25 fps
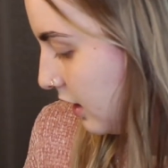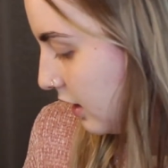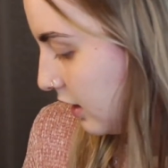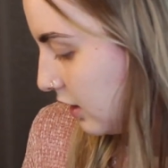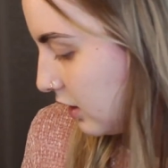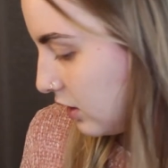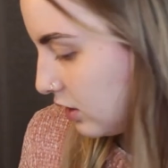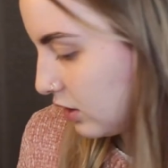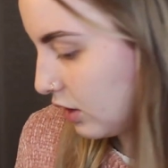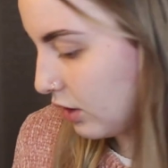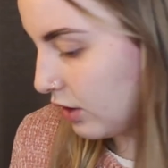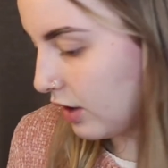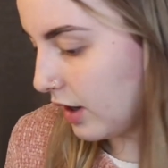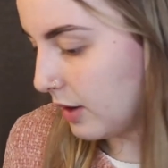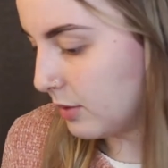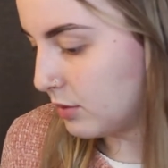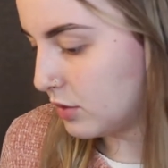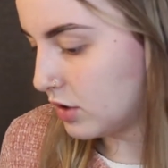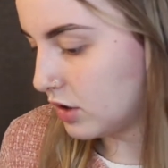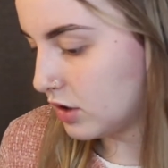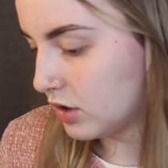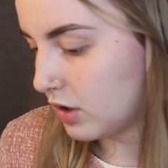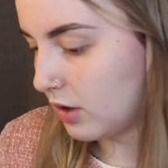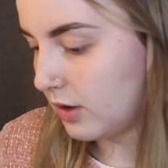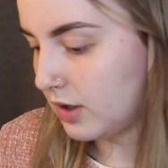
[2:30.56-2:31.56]
So I'm
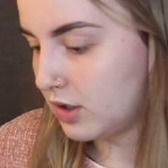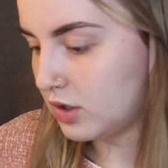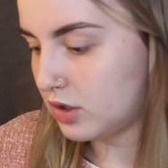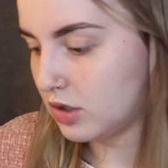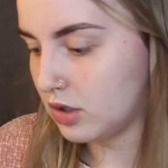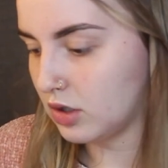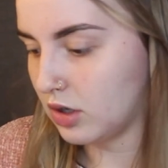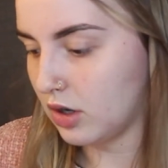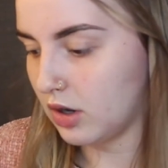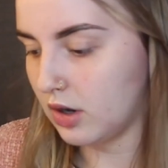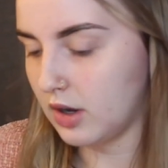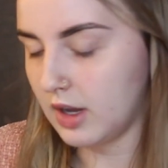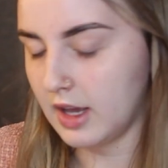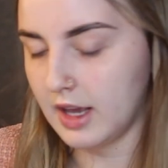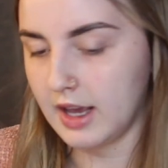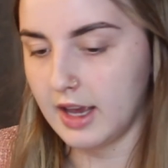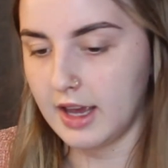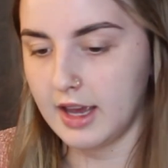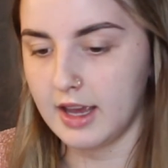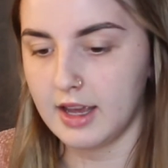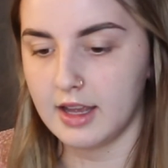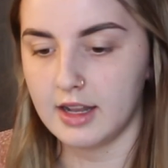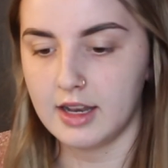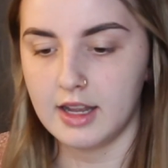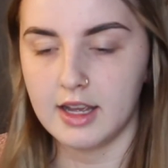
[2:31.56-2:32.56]
just going to go
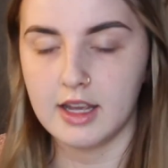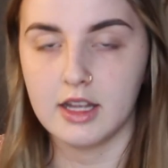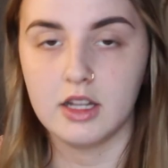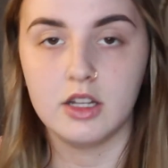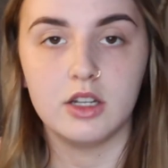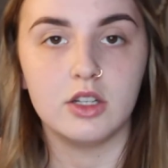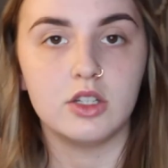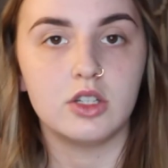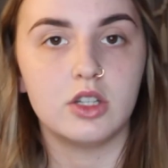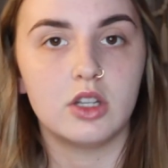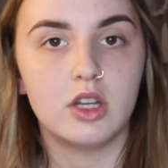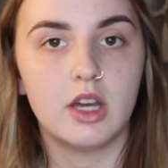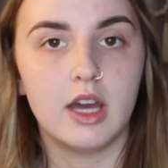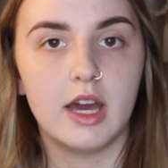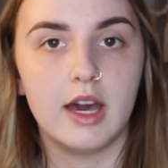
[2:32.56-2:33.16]
ahead and